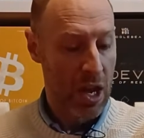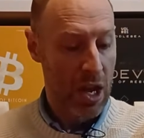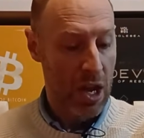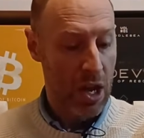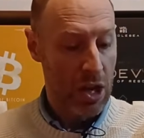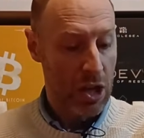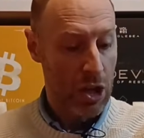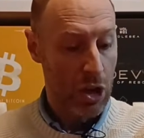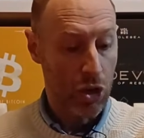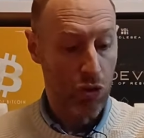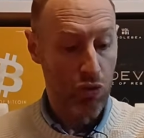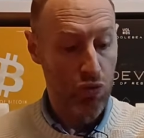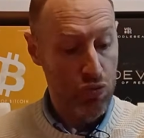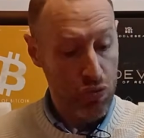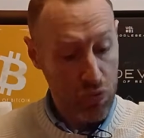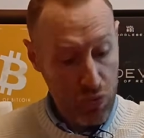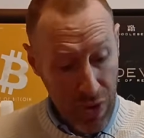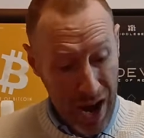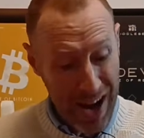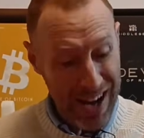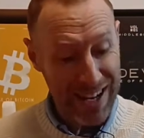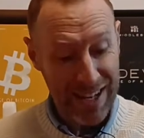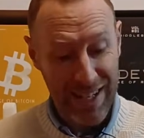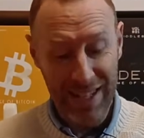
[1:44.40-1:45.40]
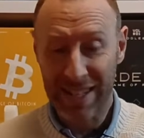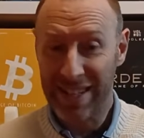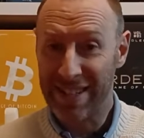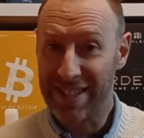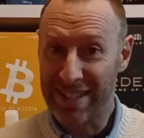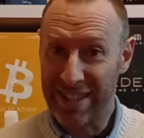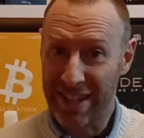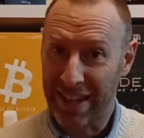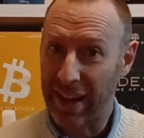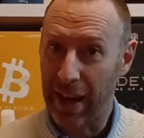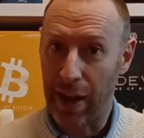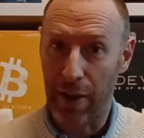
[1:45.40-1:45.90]
You're racing
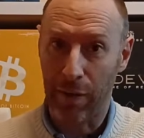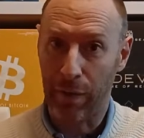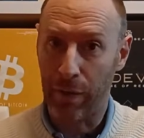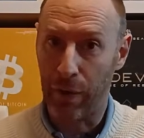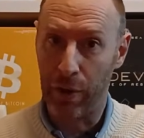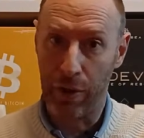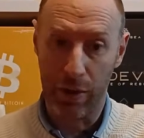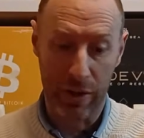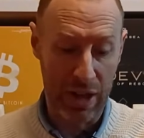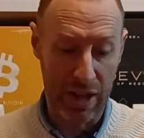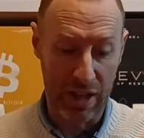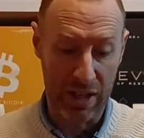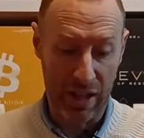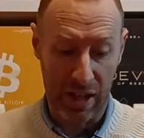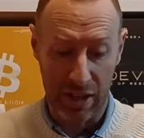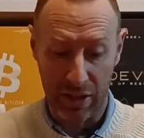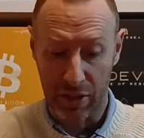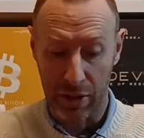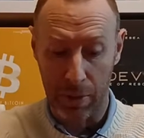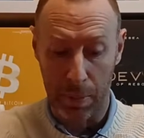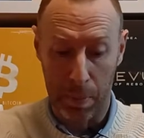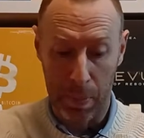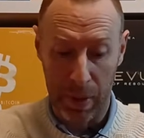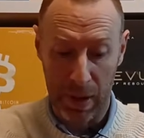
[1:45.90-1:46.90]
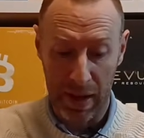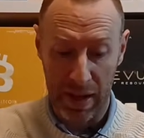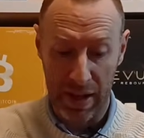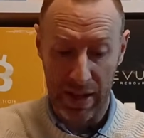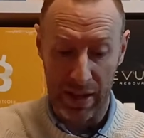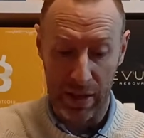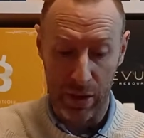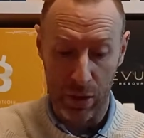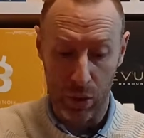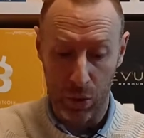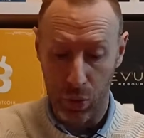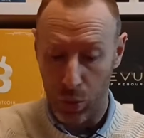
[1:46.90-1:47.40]
to get through this and
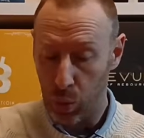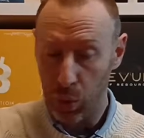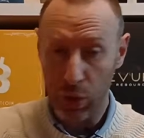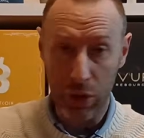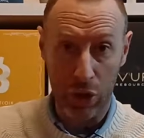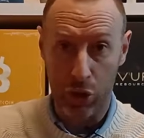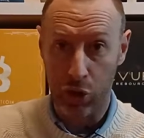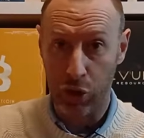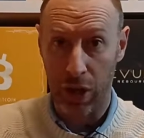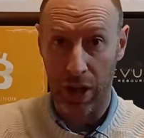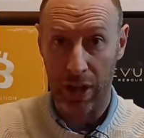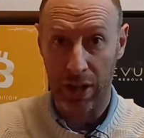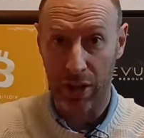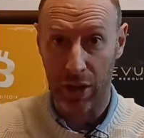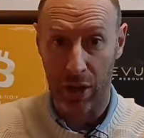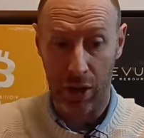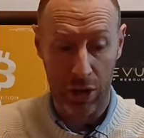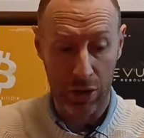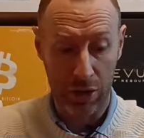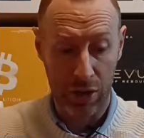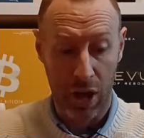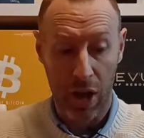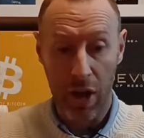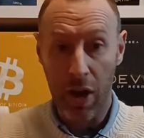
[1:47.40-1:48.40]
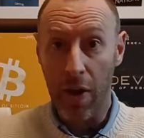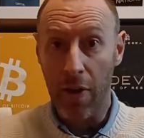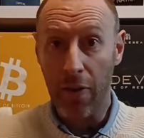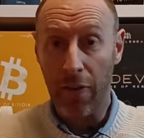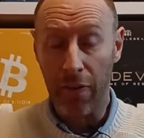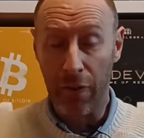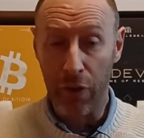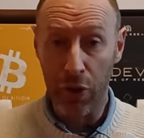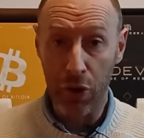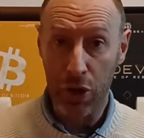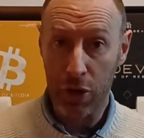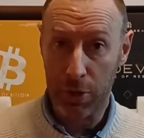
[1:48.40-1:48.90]
complete all your trade cards.
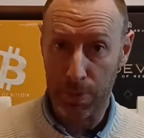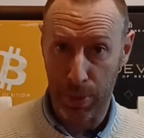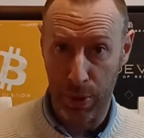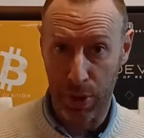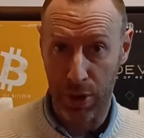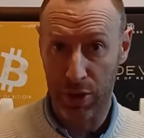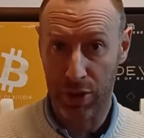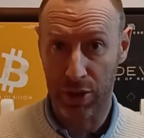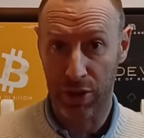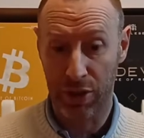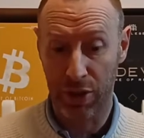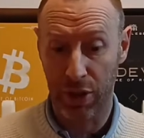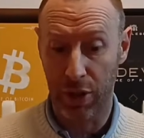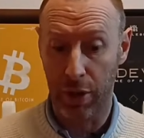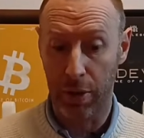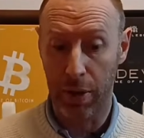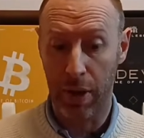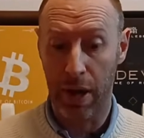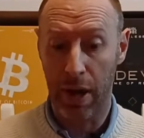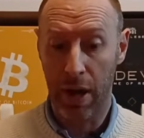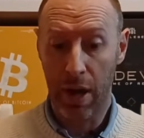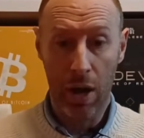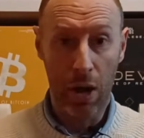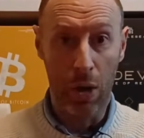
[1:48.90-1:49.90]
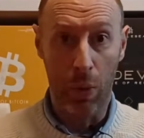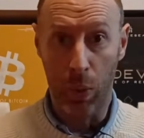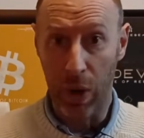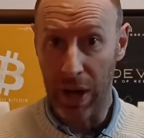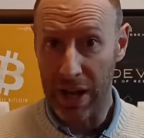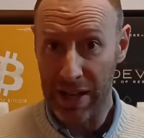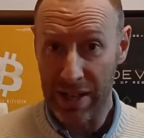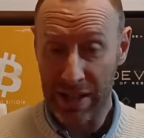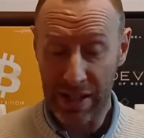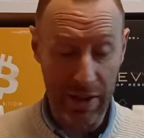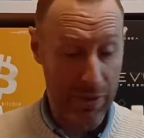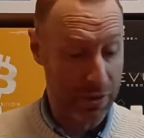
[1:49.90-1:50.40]
First person to do it
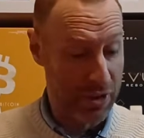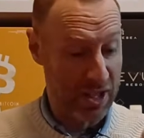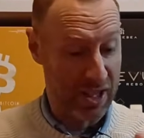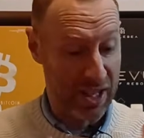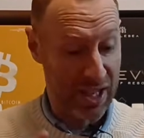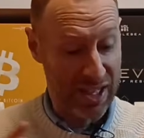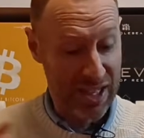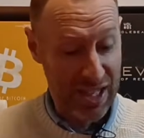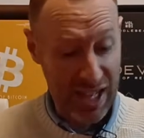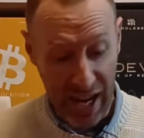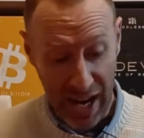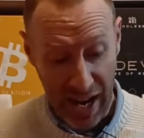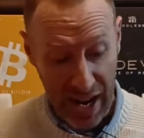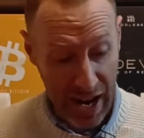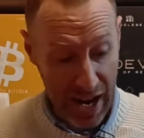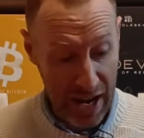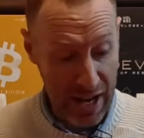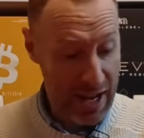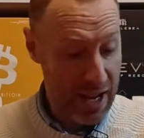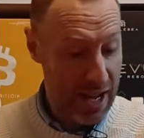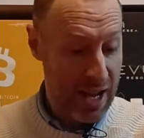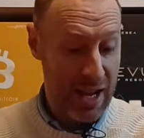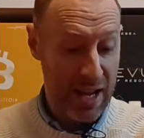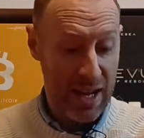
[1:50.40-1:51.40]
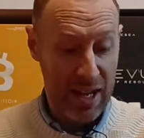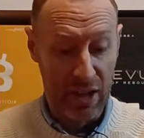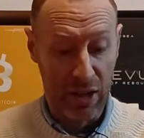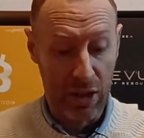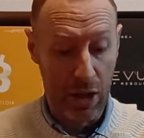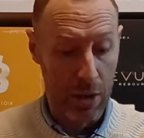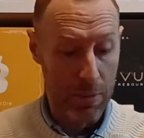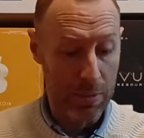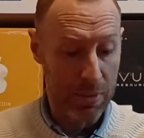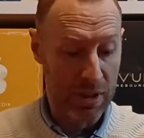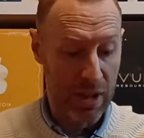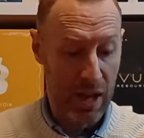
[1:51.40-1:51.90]
wins. If there's a tie, it
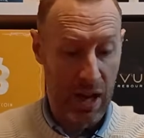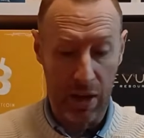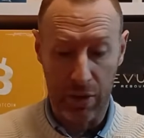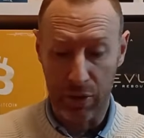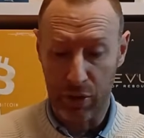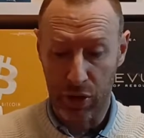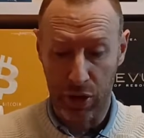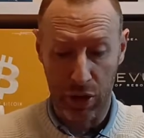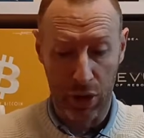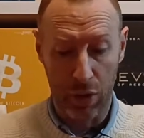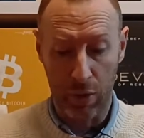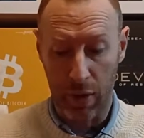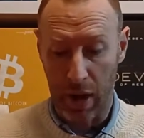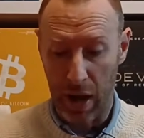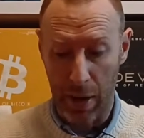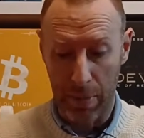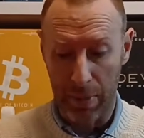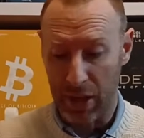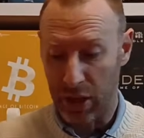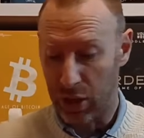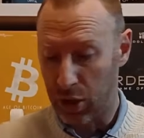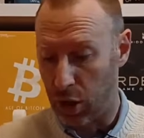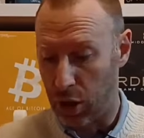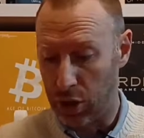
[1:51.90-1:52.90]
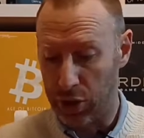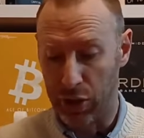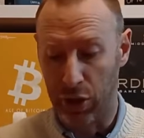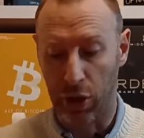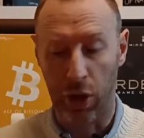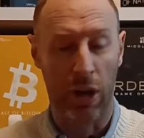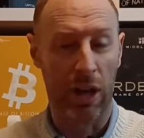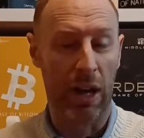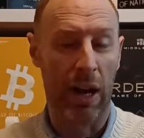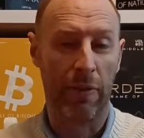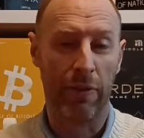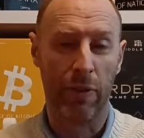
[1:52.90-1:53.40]
comes down to how many cards you've
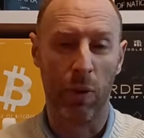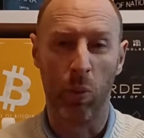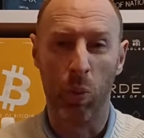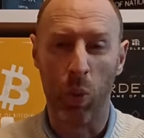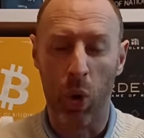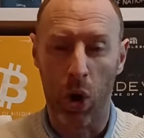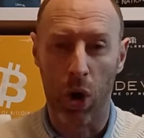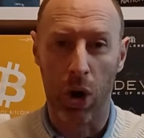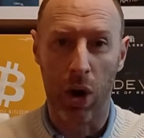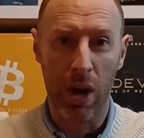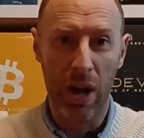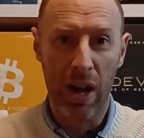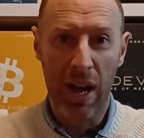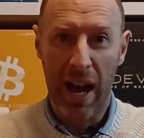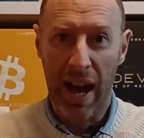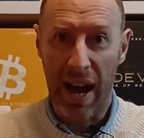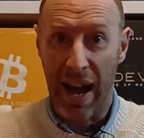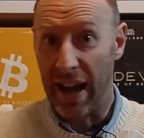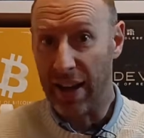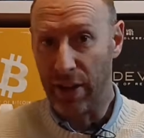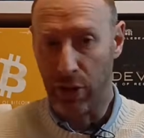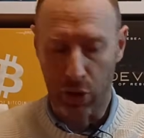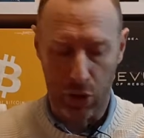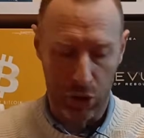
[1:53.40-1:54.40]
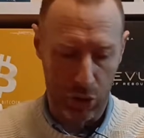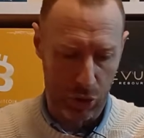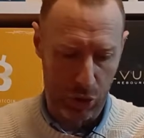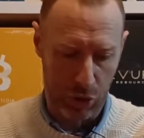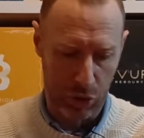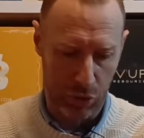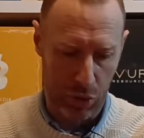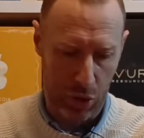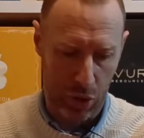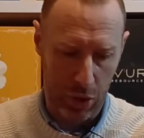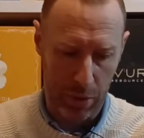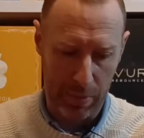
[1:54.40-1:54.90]
got left and what icons
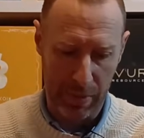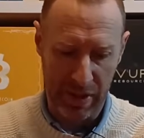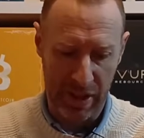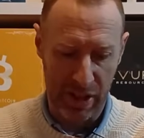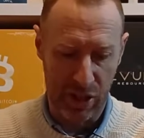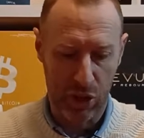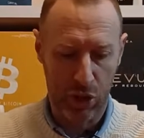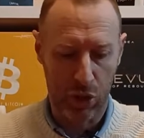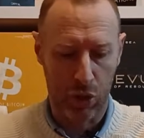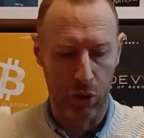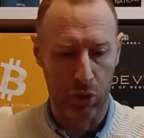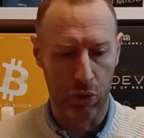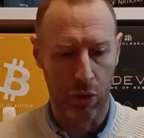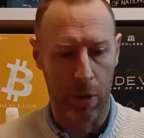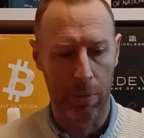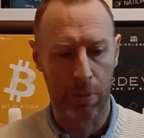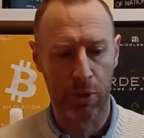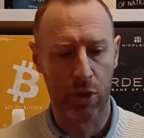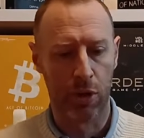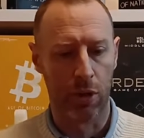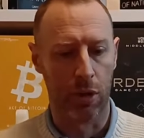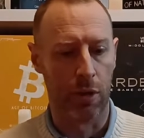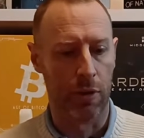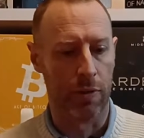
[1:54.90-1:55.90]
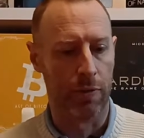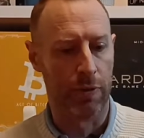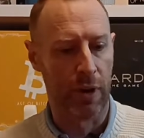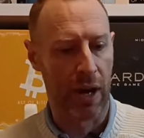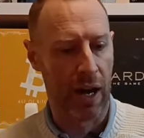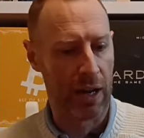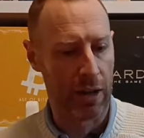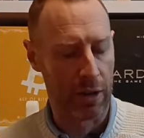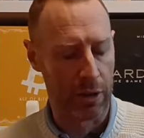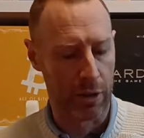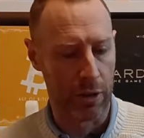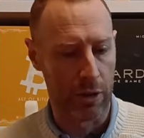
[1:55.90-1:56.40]
are on them, and they score up certain
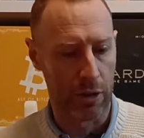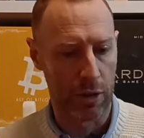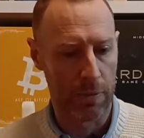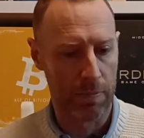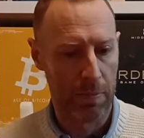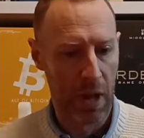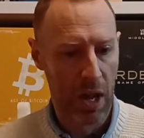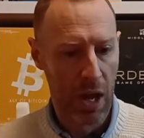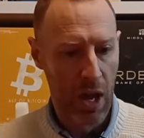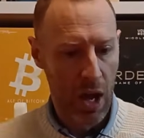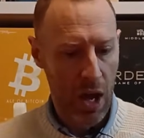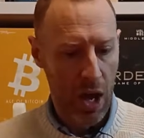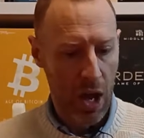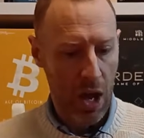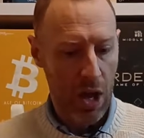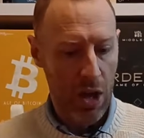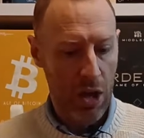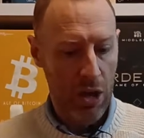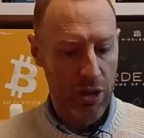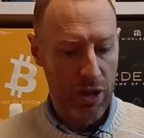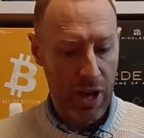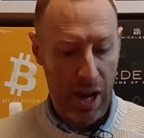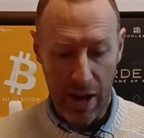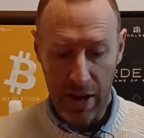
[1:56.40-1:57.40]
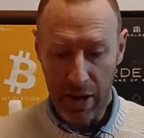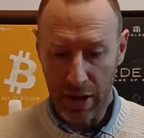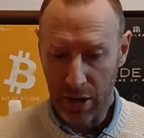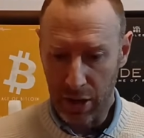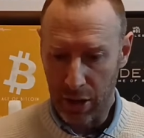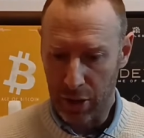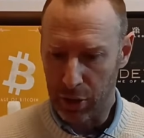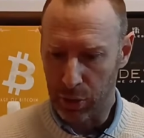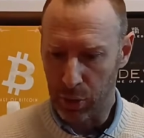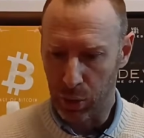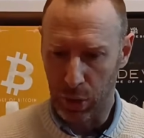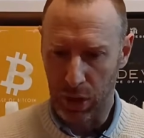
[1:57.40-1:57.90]
values. So how are you going
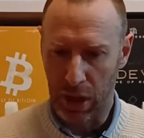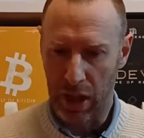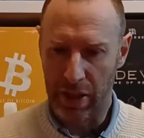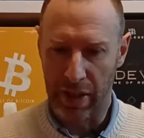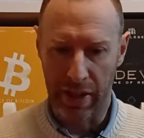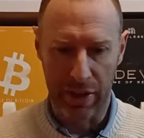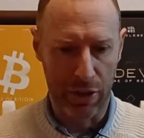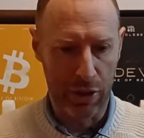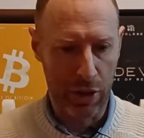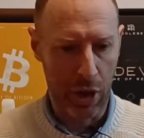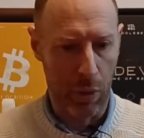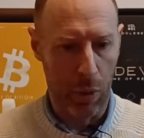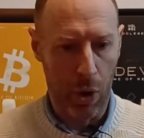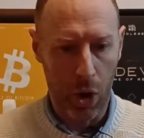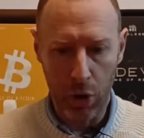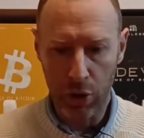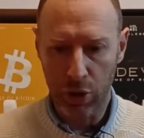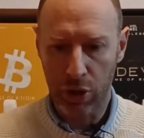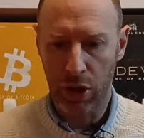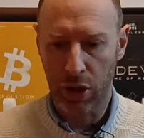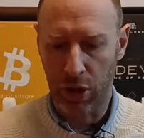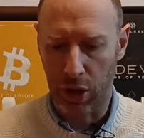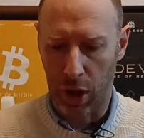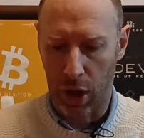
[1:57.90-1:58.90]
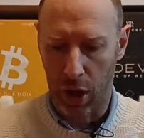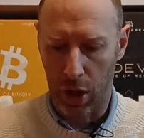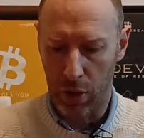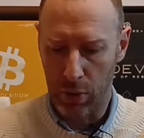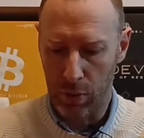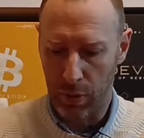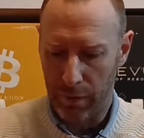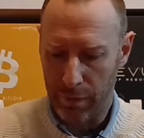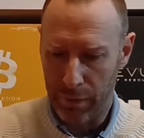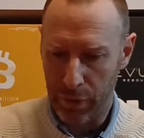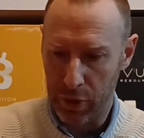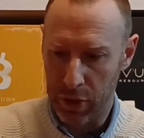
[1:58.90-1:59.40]
to do all that then? So on you
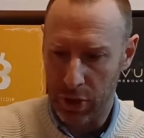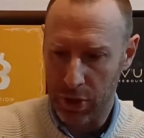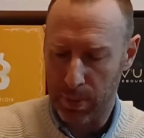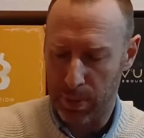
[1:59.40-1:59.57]
go, first